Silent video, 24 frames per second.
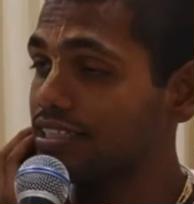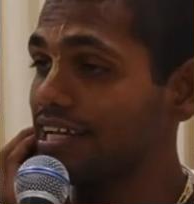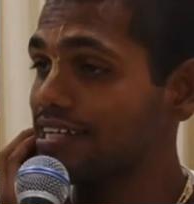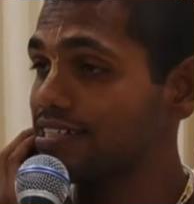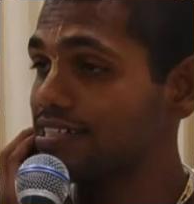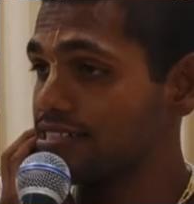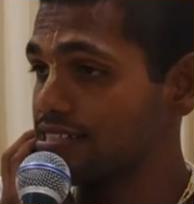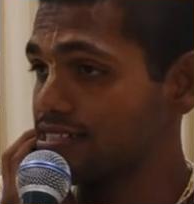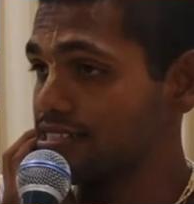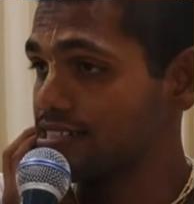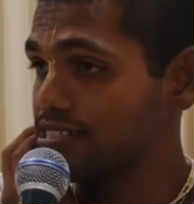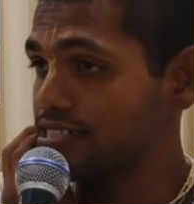like
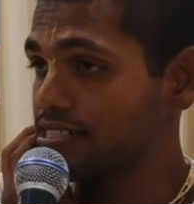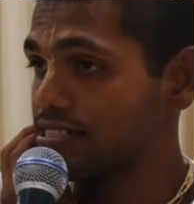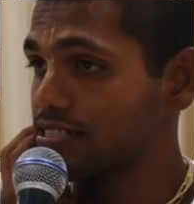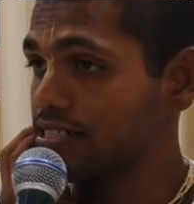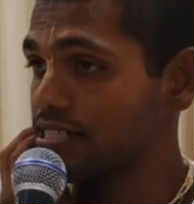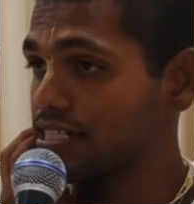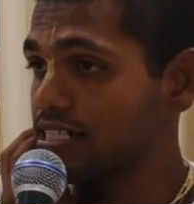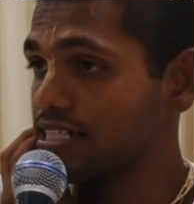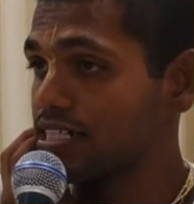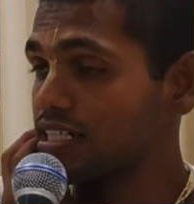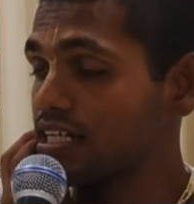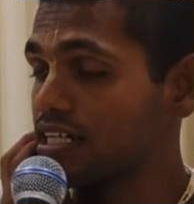this
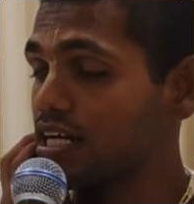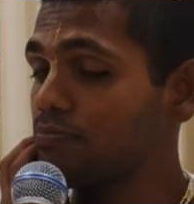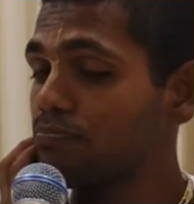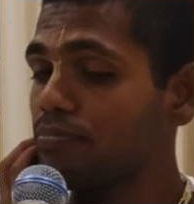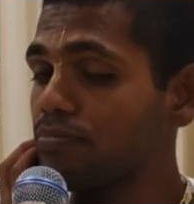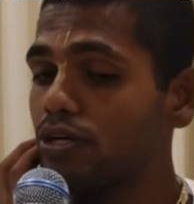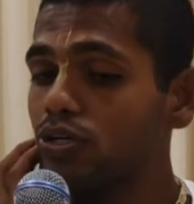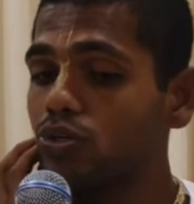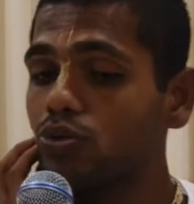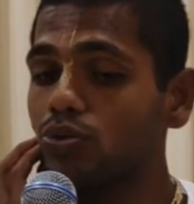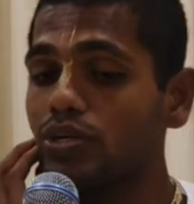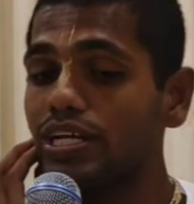
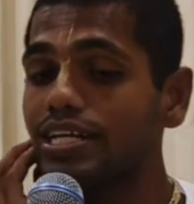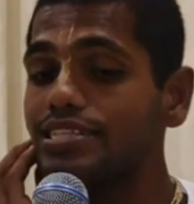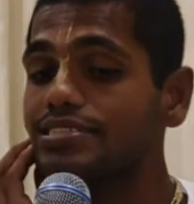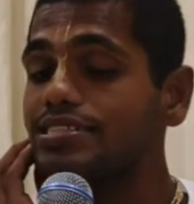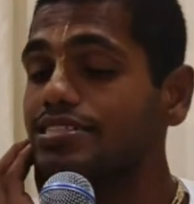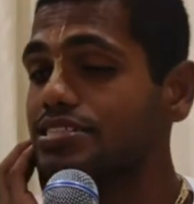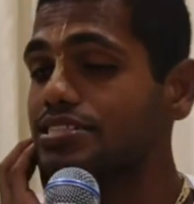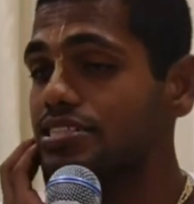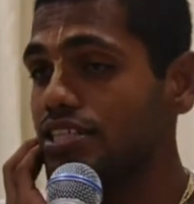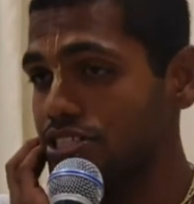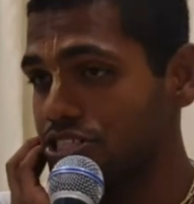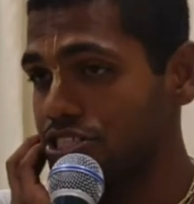compared to
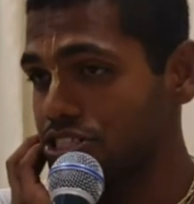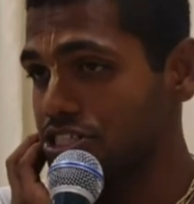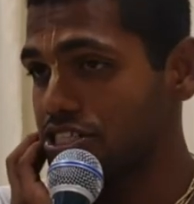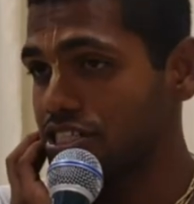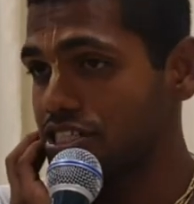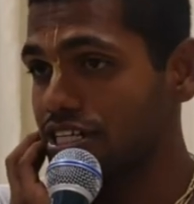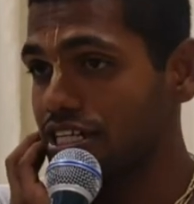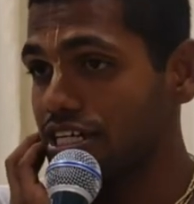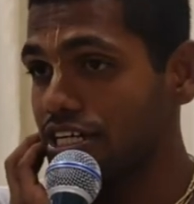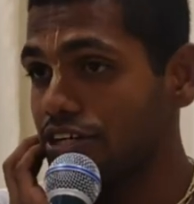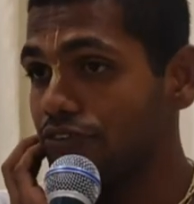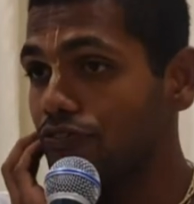razor's edge.
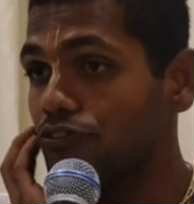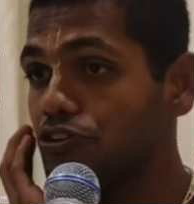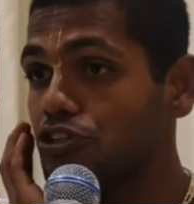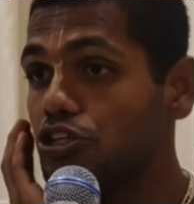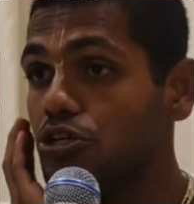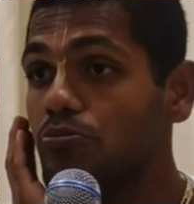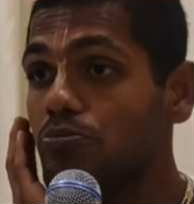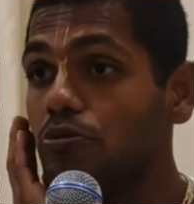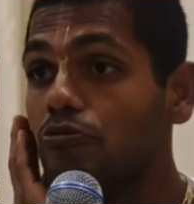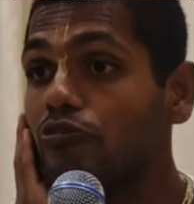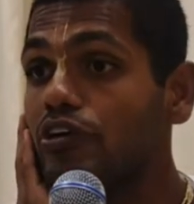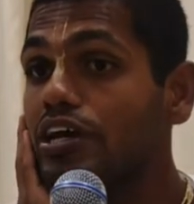We
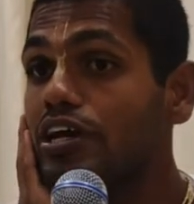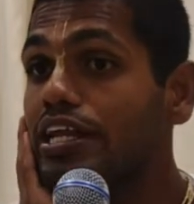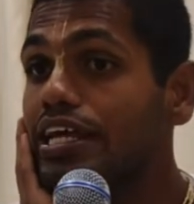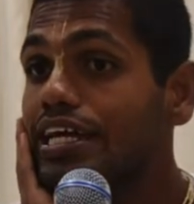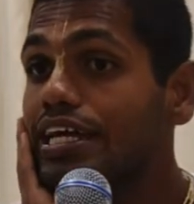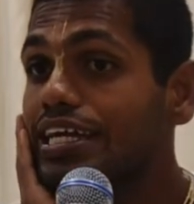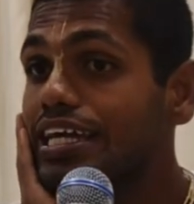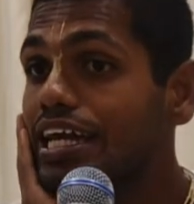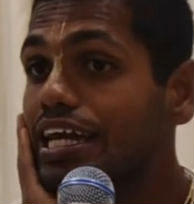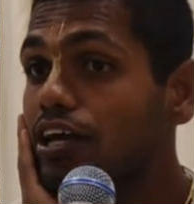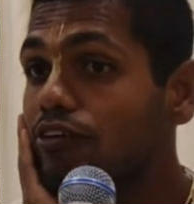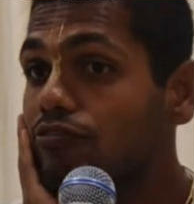should be
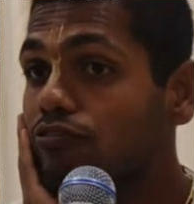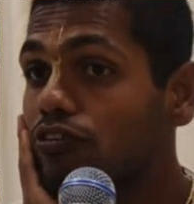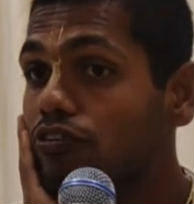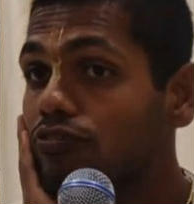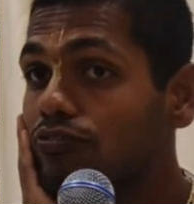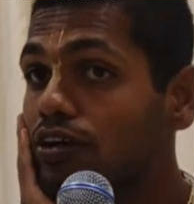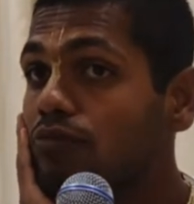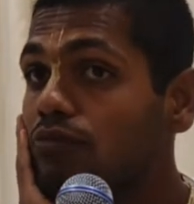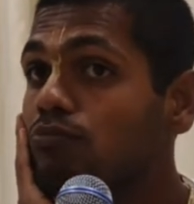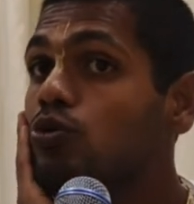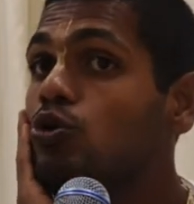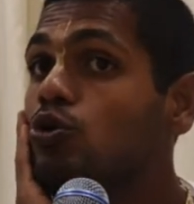very careful
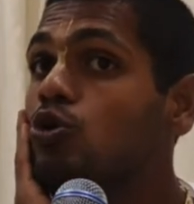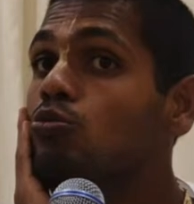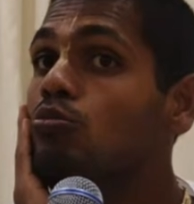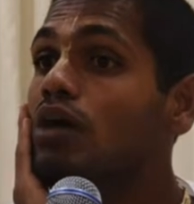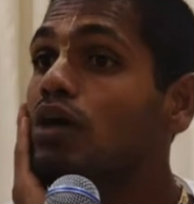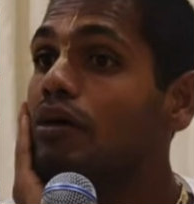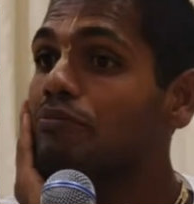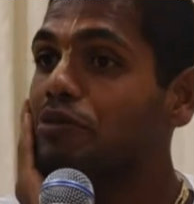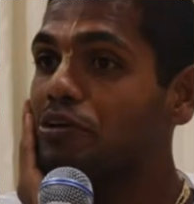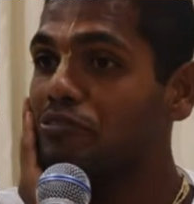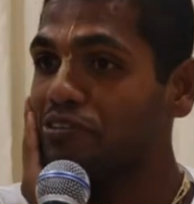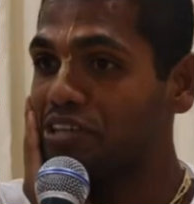from whom I
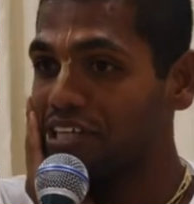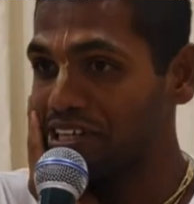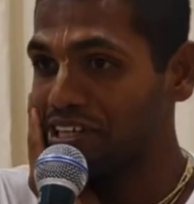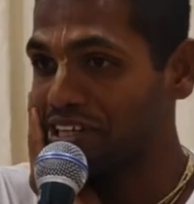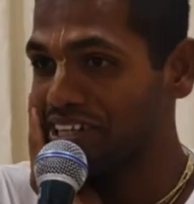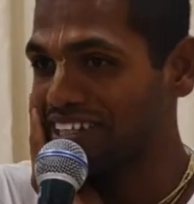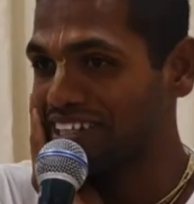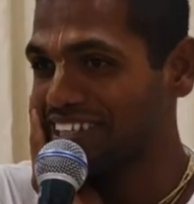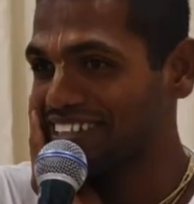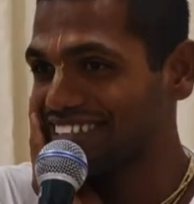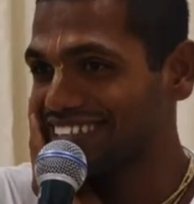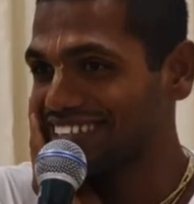am ever
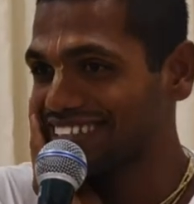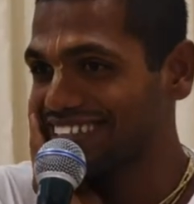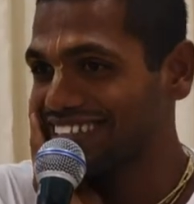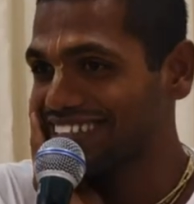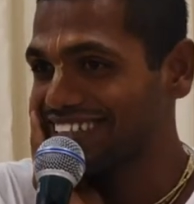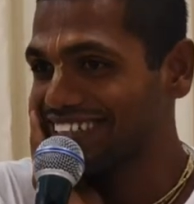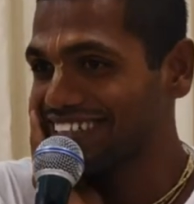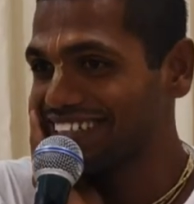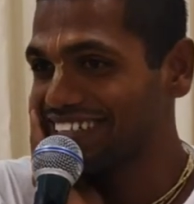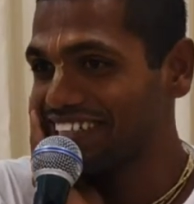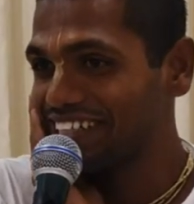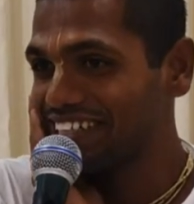hearing.
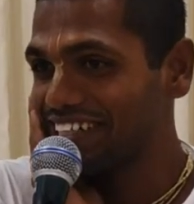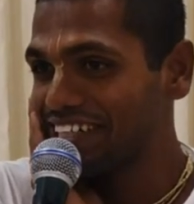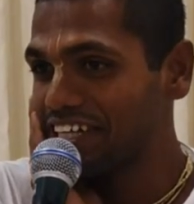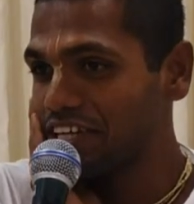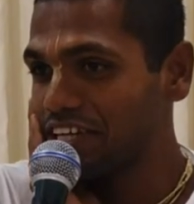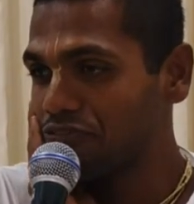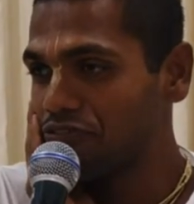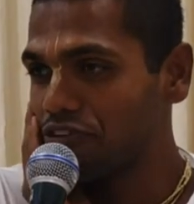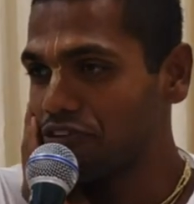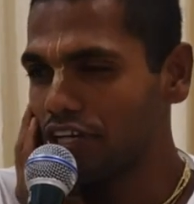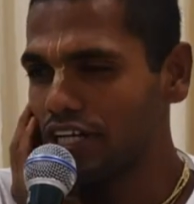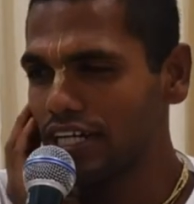
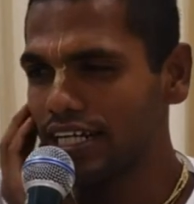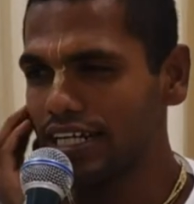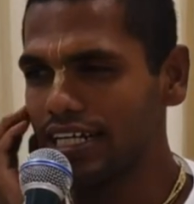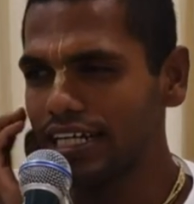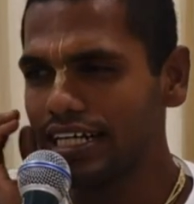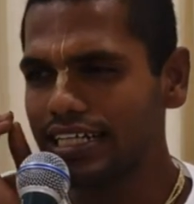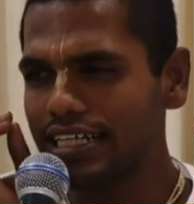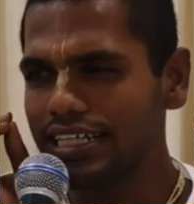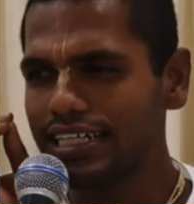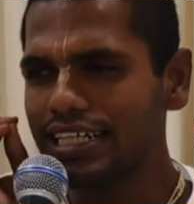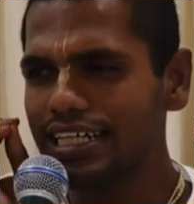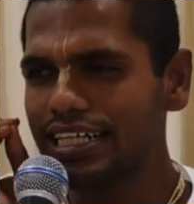If you
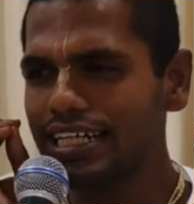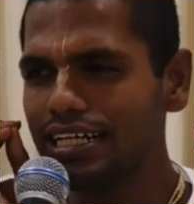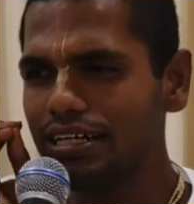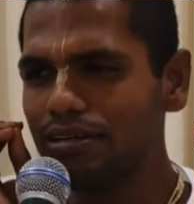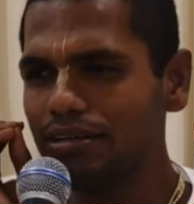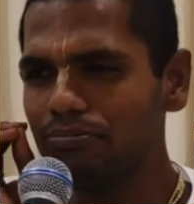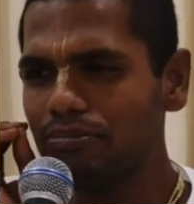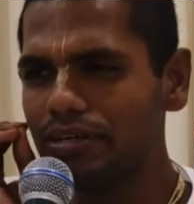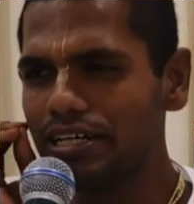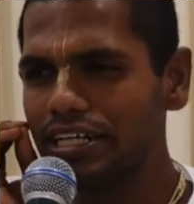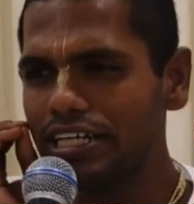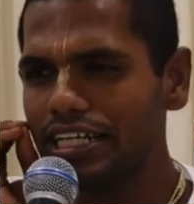
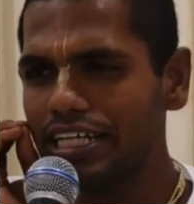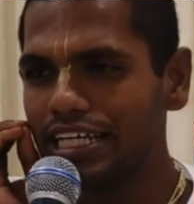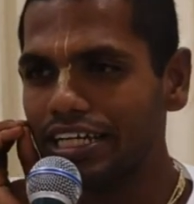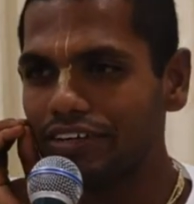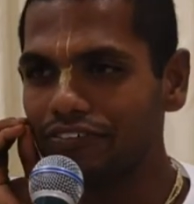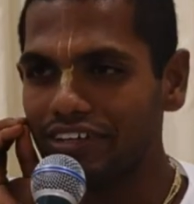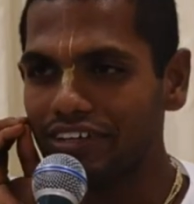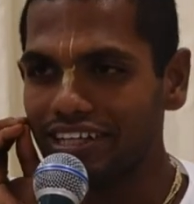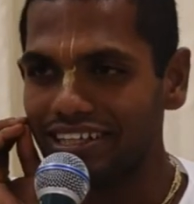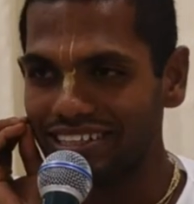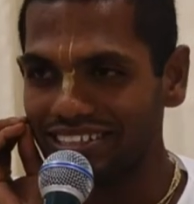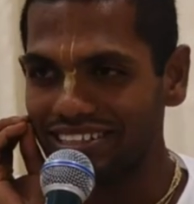little bit
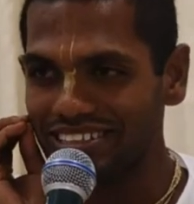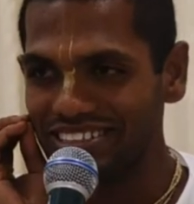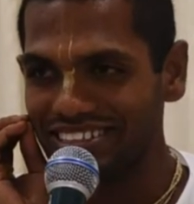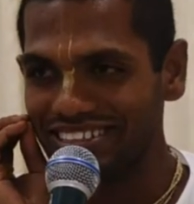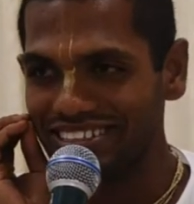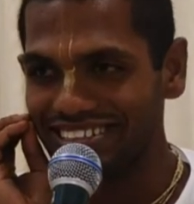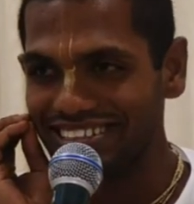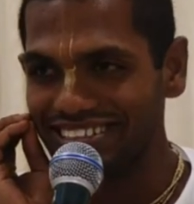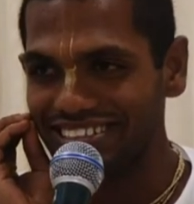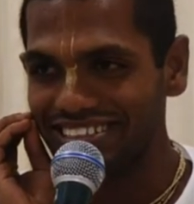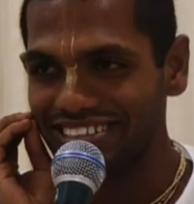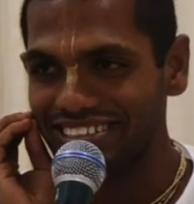deviant,
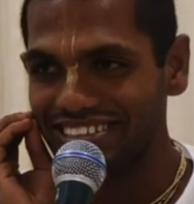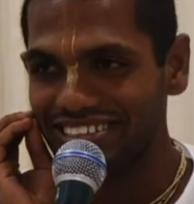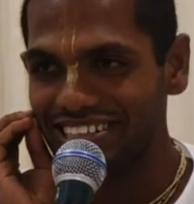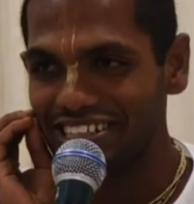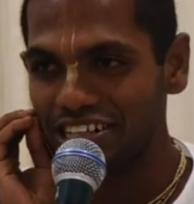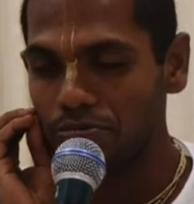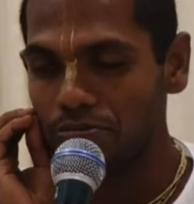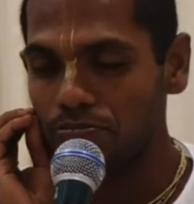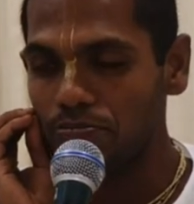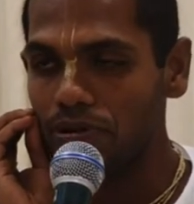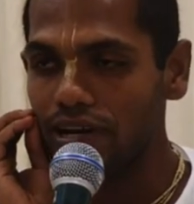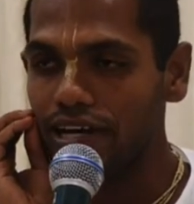
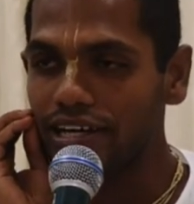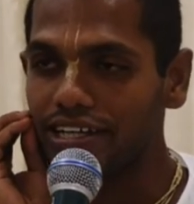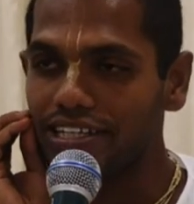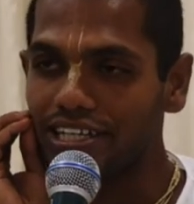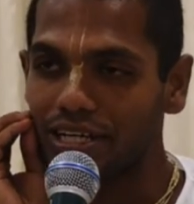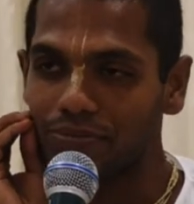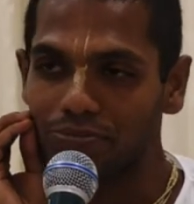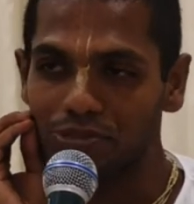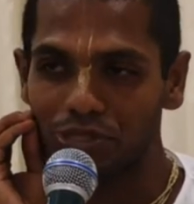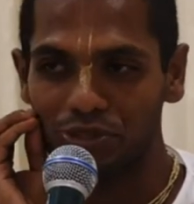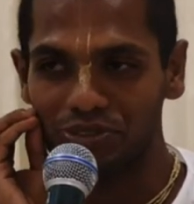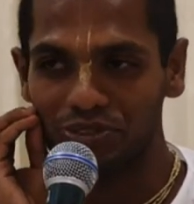blood
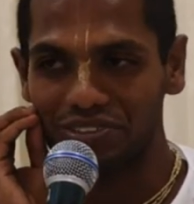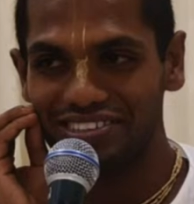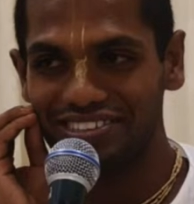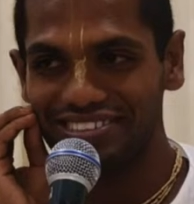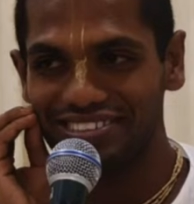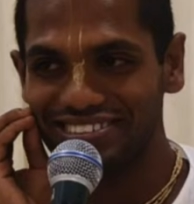comes out.